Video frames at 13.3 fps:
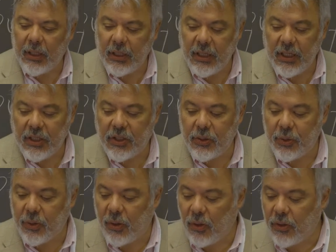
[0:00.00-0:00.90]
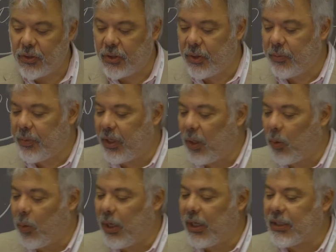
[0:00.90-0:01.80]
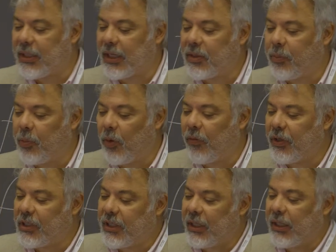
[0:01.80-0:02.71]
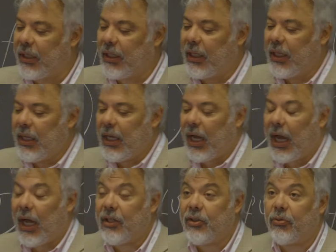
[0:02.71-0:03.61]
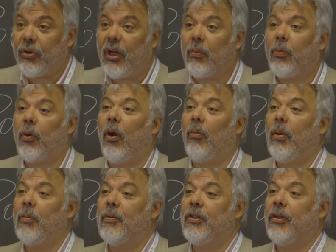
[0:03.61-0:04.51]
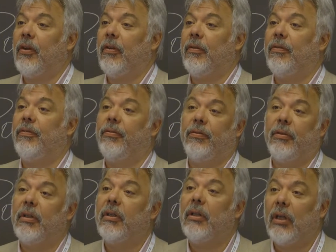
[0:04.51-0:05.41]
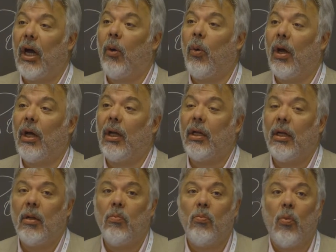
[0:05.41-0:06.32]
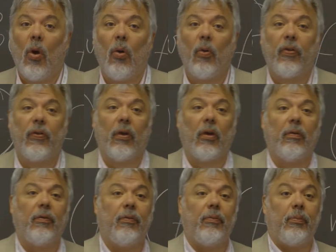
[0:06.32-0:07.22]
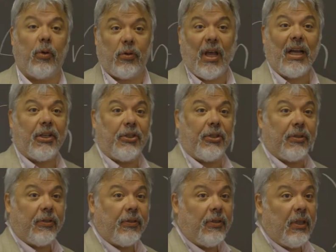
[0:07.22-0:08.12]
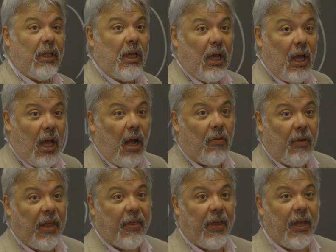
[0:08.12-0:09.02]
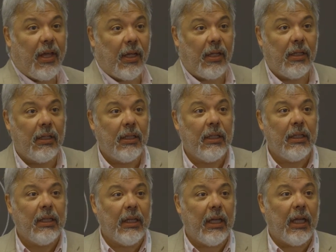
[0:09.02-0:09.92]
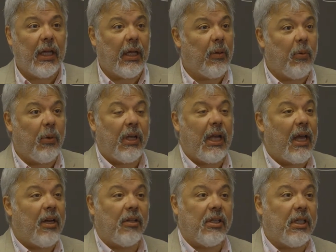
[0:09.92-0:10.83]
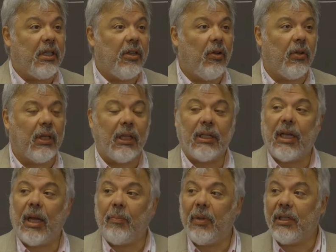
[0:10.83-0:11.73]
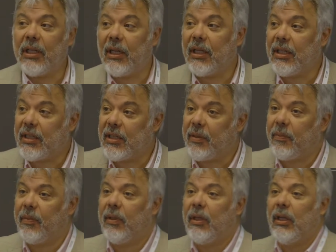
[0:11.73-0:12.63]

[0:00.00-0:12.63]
need to also be aware that poverty and the real problems of our mode of productions are right there. We cannot ignore that capitalism,